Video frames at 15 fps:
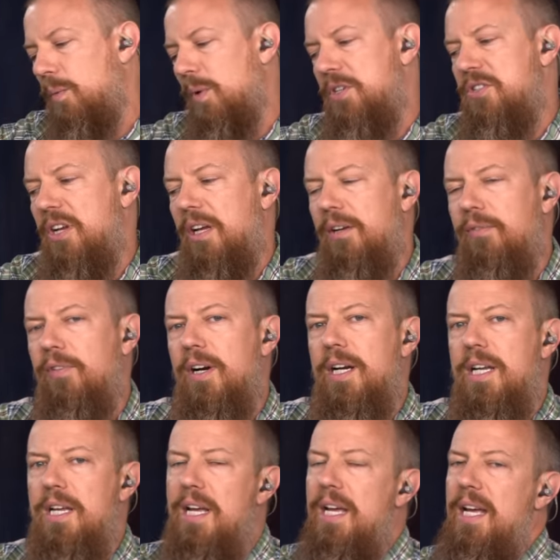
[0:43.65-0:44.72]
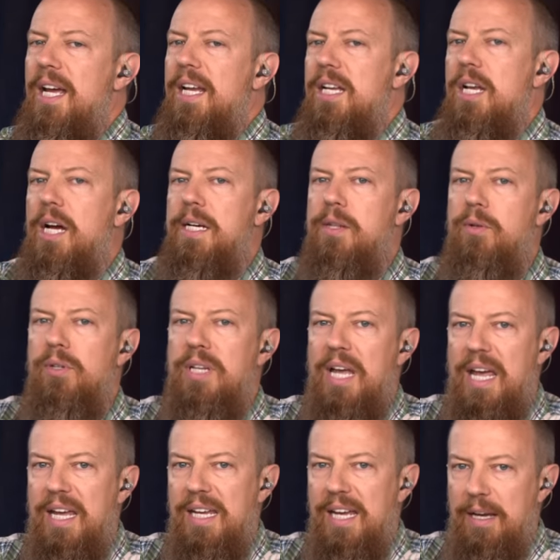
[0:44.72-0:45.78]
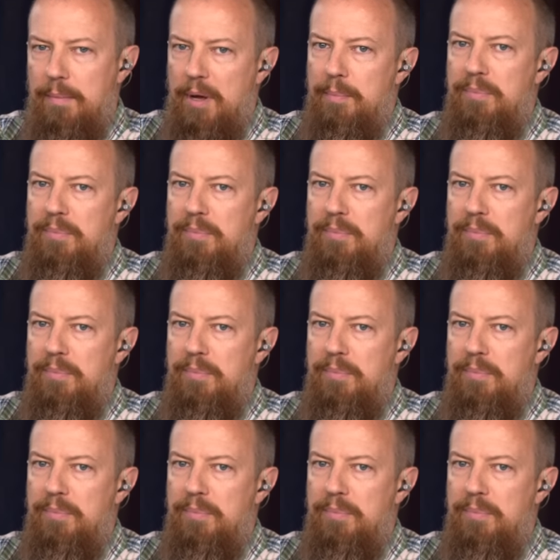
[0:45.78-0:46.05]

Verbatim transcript: Wednesday, and Friday at 9:30 a.m.